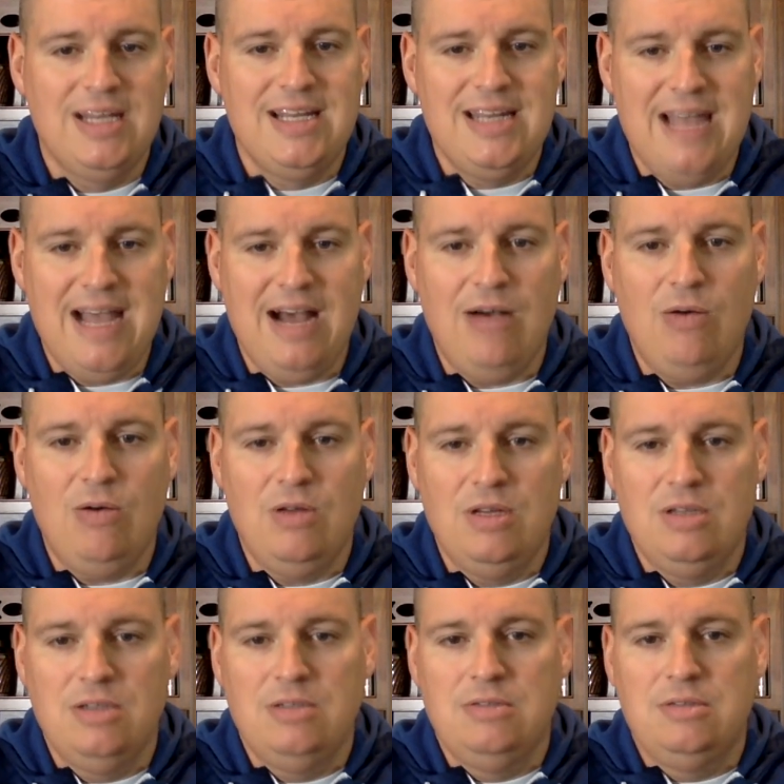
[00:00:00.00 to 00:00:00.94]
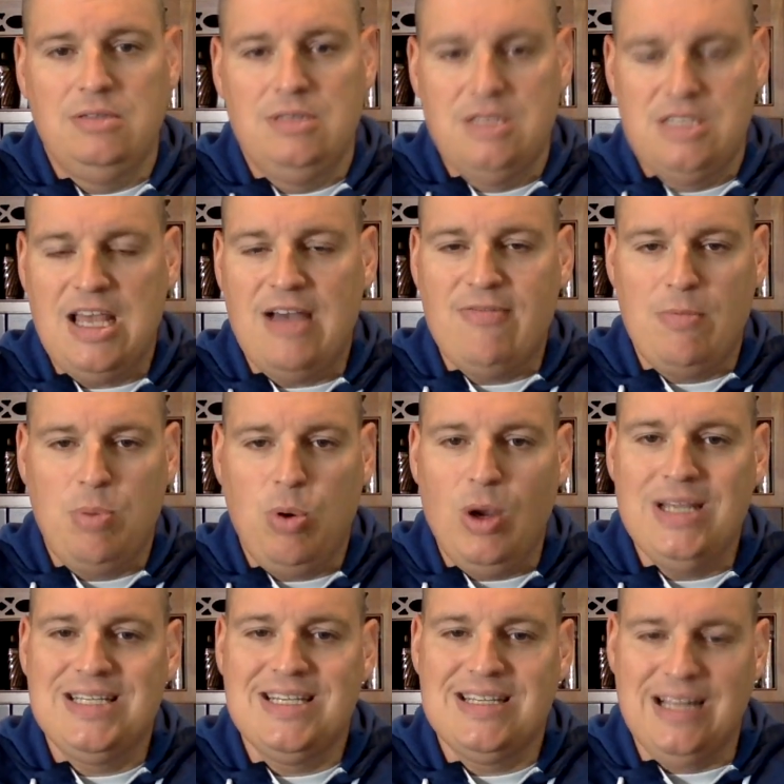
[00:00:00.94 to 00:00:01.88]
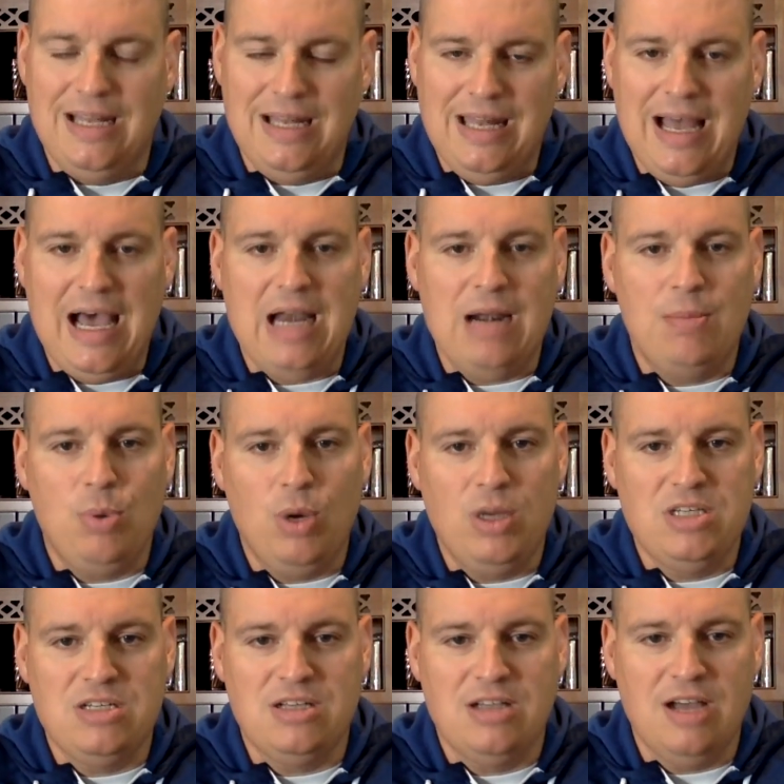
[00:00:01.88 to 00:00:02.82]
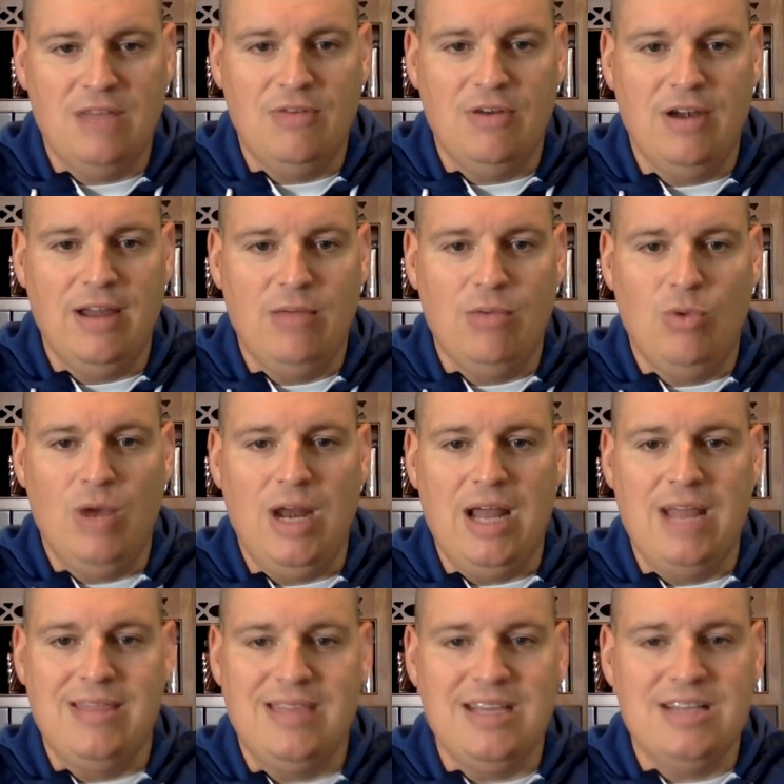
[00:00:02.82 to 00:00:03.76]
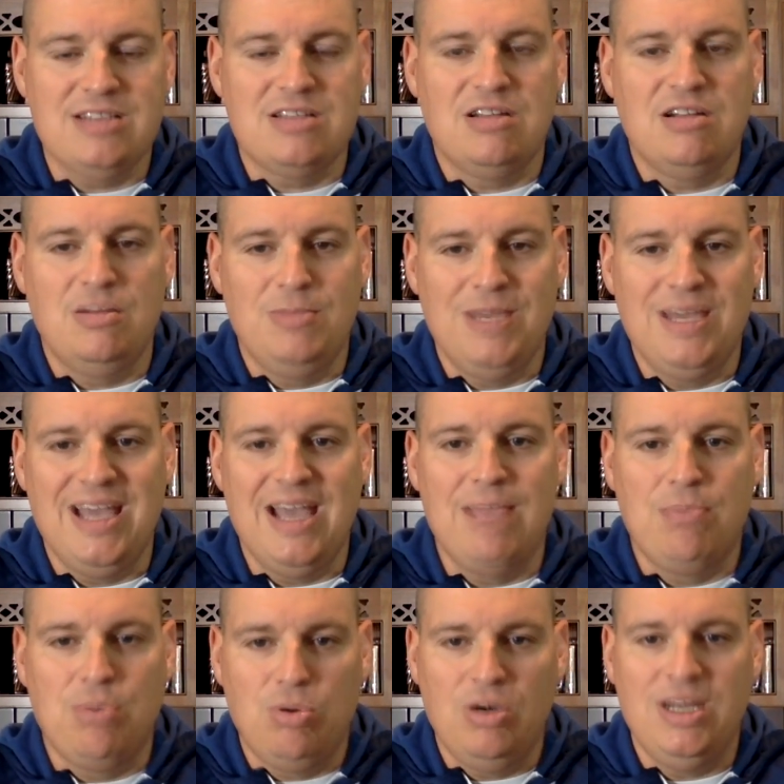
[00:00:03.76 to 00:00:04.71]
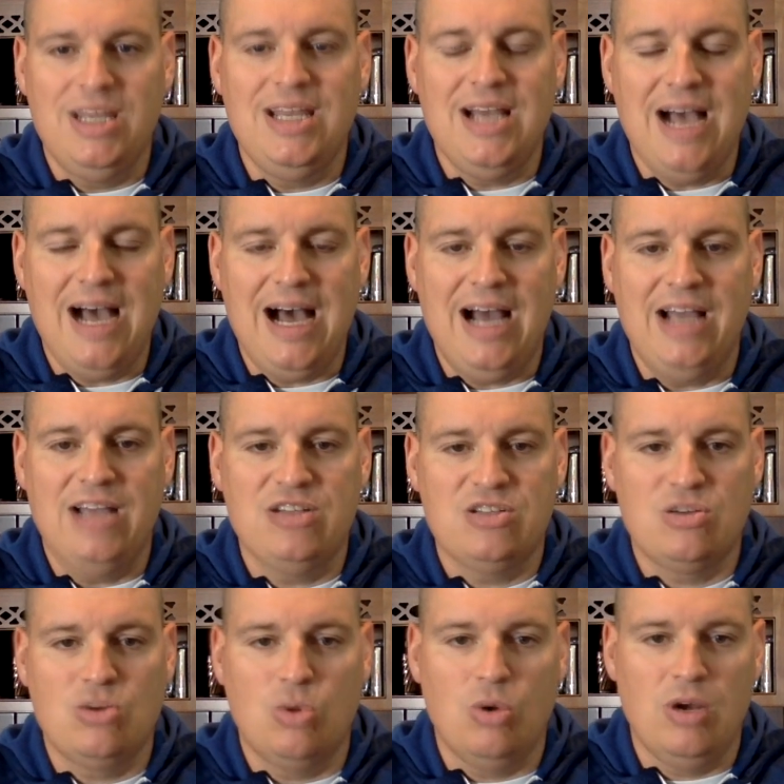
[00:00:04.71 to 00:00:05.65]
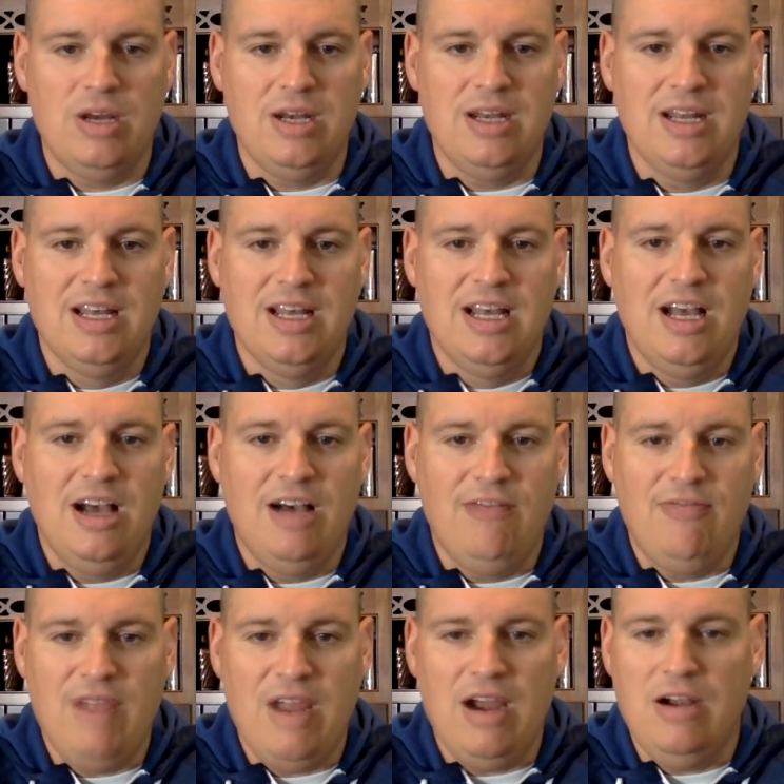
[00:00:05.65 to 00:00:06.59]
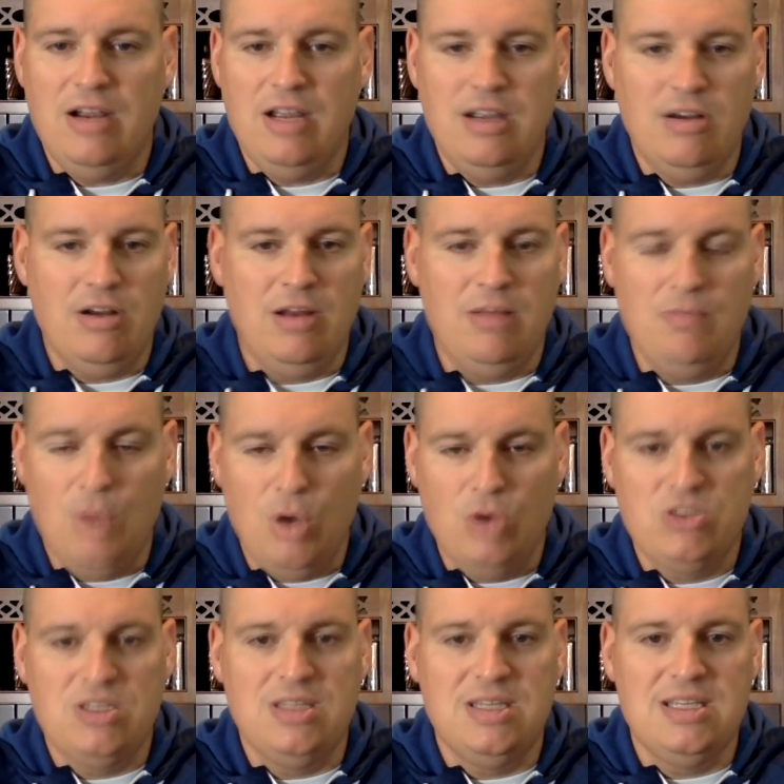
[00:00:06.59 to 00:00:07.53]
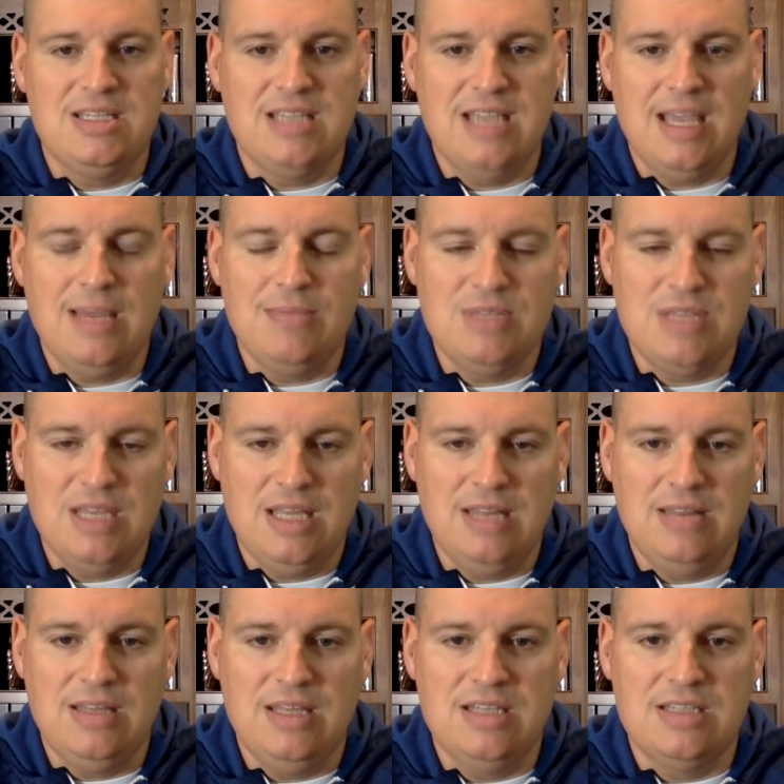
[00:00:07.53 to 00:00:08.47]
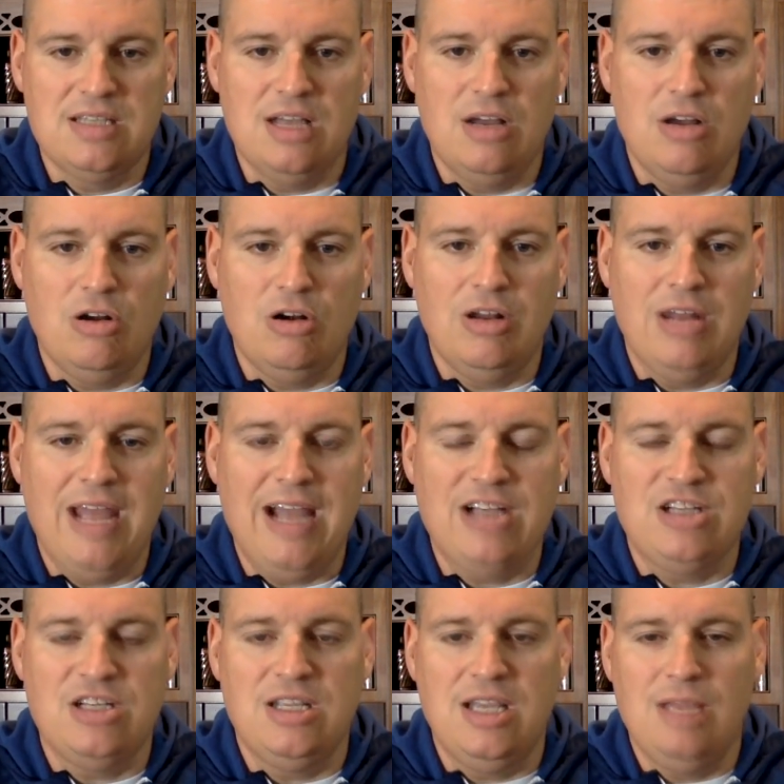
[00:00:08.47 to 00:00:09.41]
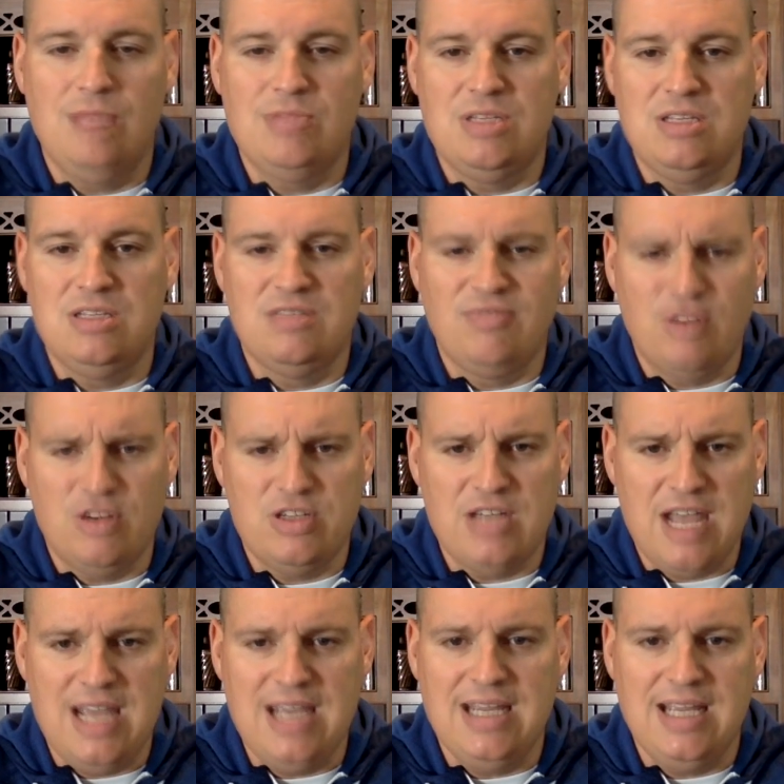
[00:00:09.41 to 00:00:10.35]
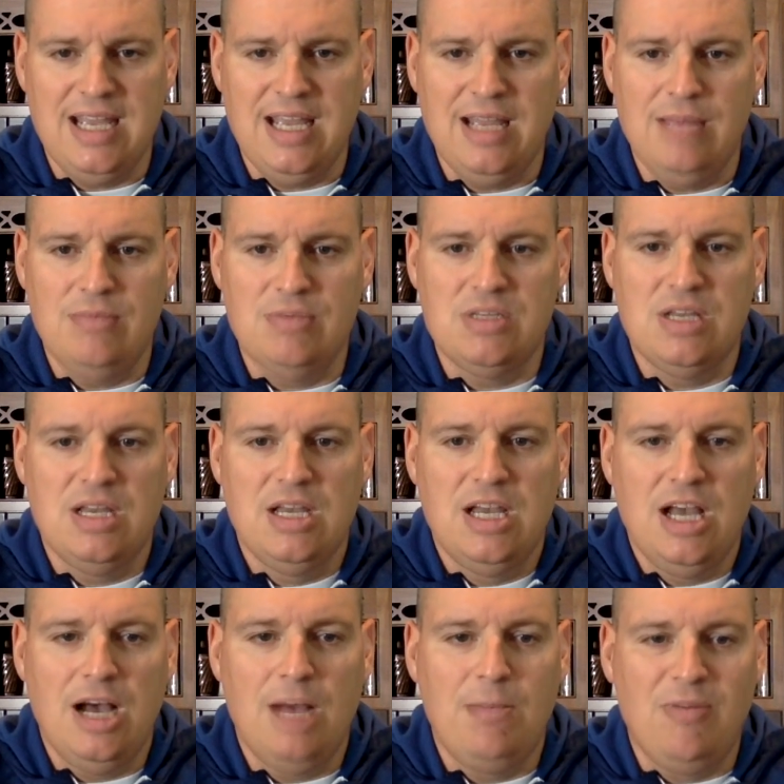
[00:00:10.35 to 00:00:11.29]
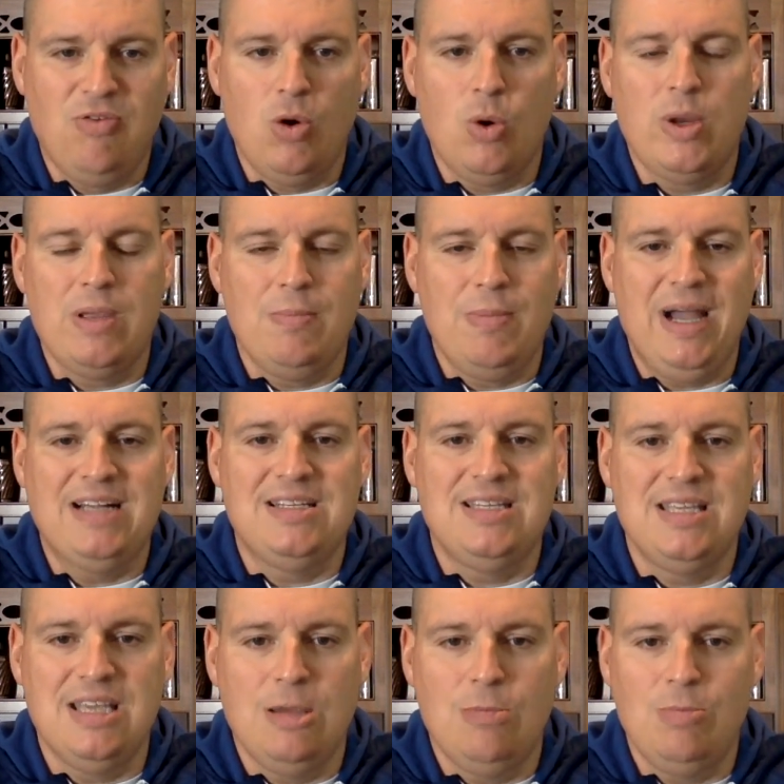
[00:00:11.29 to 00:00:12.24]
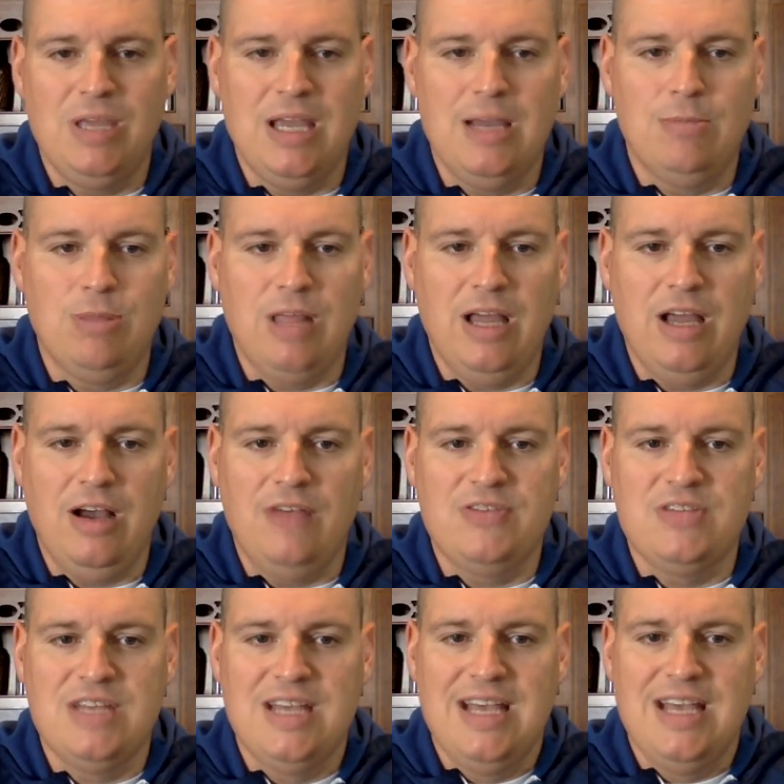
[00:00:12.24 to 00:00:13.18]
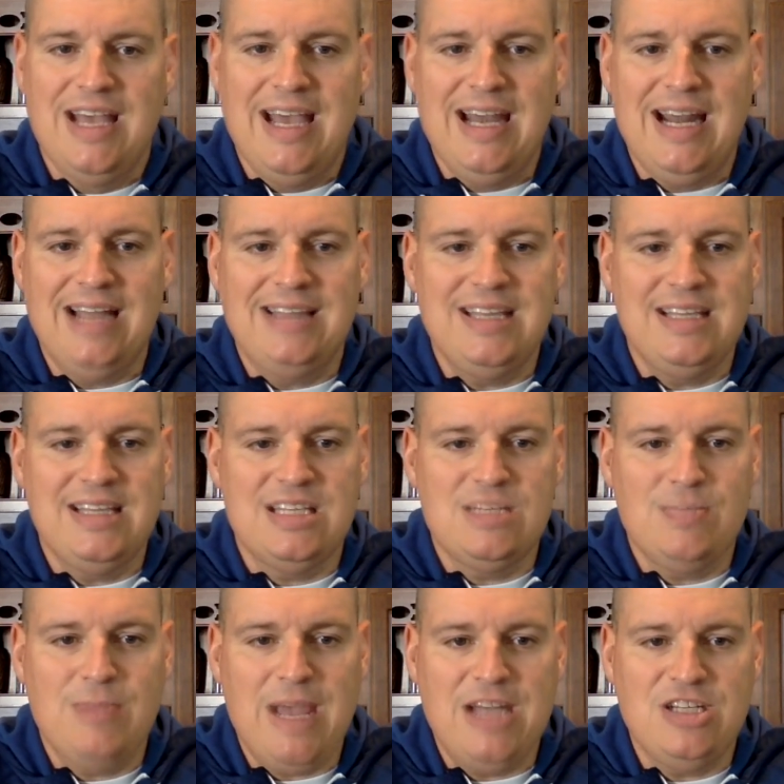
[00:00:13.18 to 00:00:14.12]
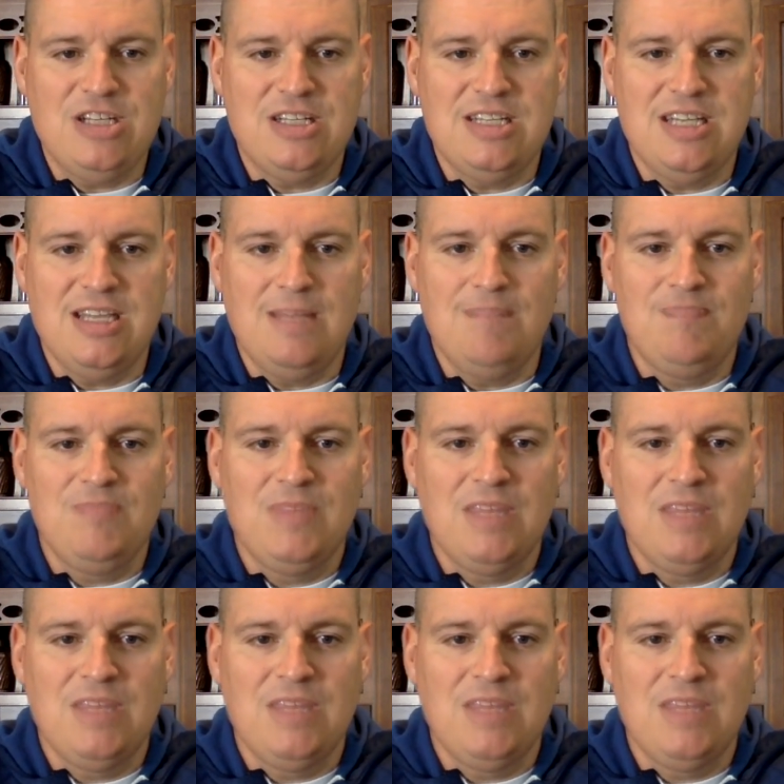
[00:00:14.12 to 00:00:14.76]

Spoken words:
Now, 7 points is a lot of points to cover in what I think is going to be a pretty high-scoring affair here in most of these games, in these early action games, these first 8 games before we get back to the NBA playoffs. And I think this Magic team,